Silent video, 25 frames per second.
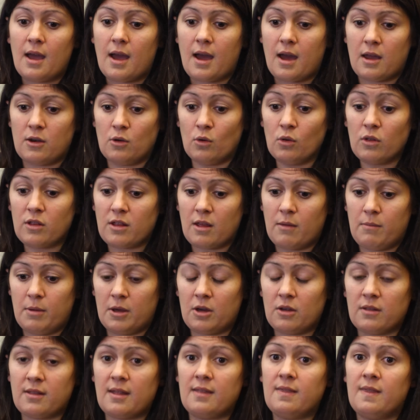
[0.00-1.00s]
And also
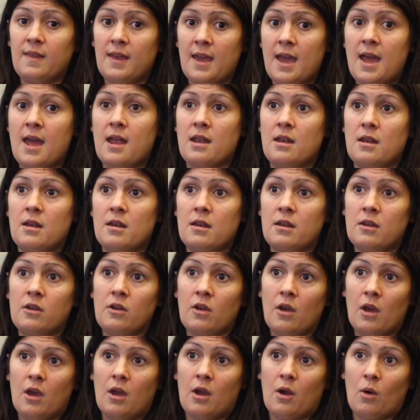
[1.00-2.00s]
because in the end,
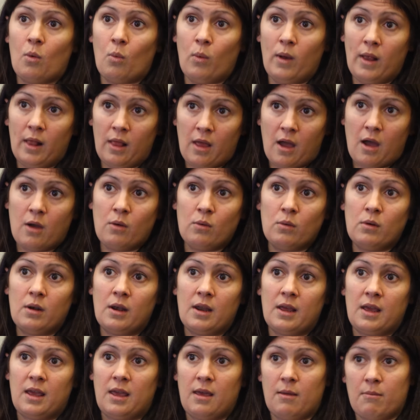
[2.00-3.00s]
we'll
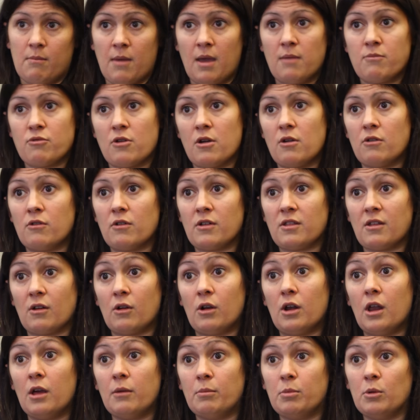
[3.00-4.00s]
only make progress on
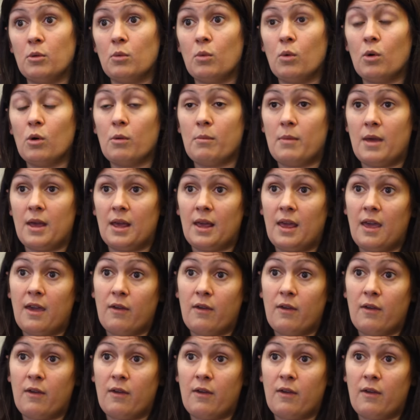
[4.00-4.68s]
global warming